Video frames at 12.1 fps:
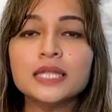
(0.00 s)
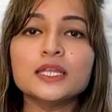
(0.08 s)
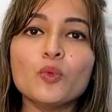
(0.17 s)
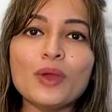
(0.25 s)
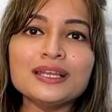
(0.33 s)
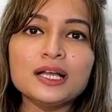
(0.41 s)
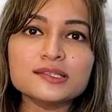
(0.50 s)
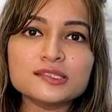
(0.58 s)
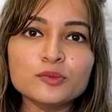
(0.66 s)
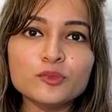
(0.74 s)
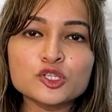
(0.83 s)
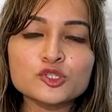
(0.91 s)
Now, when
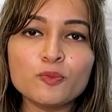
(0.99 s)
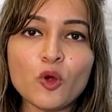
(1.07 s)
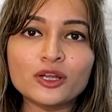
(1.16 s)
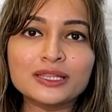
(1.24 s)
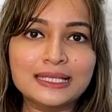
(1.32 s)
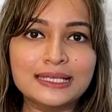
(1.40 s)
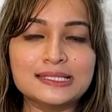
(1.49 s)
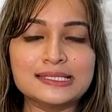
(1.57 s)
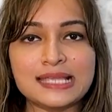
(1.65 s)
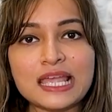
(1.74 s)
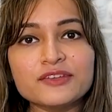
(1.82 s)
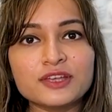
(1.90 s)
customers spot these
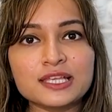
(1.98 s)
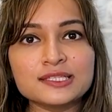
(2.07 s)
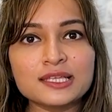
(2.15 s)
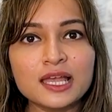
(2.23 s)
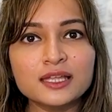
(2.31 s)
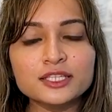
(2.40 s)
savings,